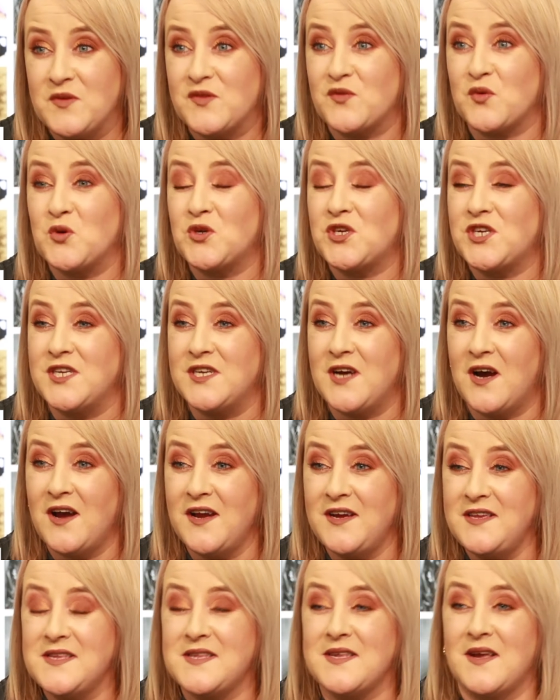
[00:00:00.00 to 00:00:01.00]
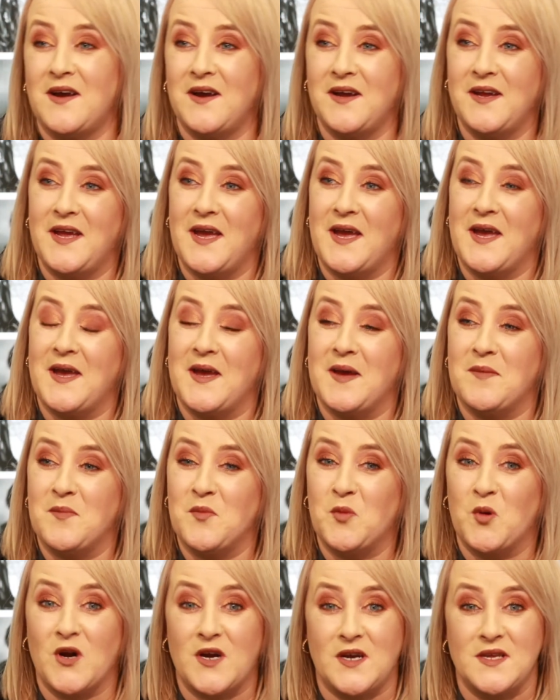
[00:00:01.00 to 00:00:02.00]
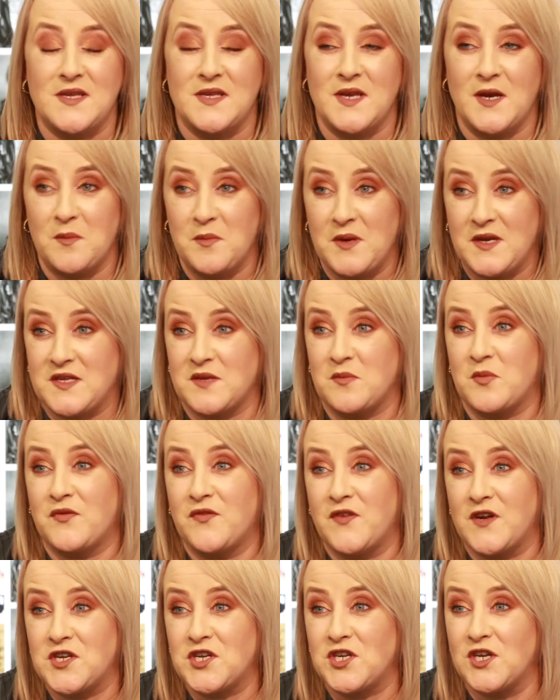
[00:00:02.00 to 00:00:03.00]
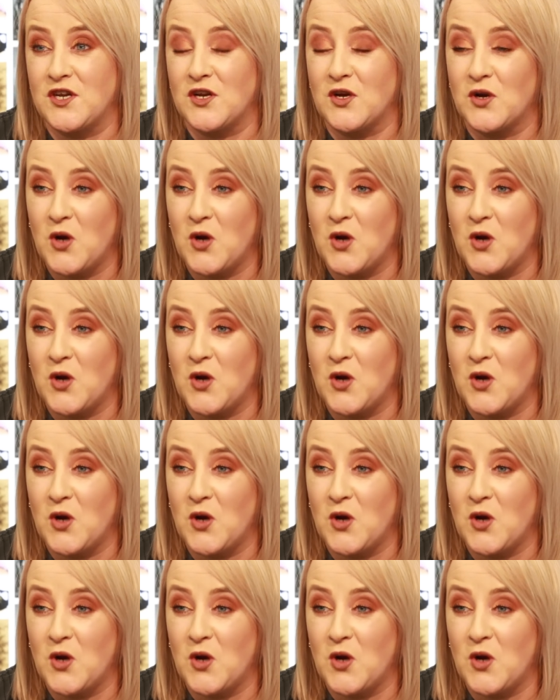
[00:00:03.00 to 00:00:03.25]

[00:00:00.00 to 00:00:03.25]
is Roisin Hines. I um, work at Sarah Mason Professional in